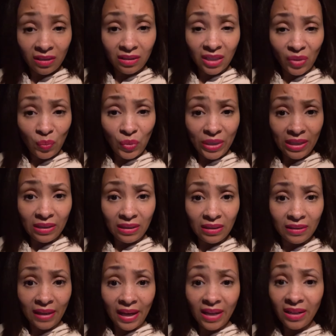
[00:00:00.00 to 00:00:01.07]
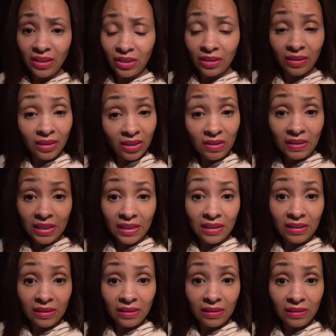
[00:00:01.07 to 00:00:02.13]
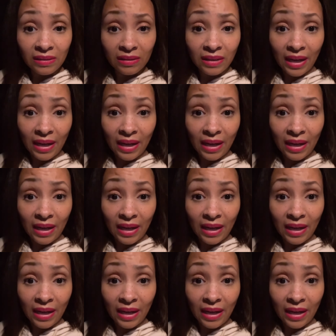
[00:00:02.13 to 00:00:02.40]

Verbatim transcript: someone, that is serious.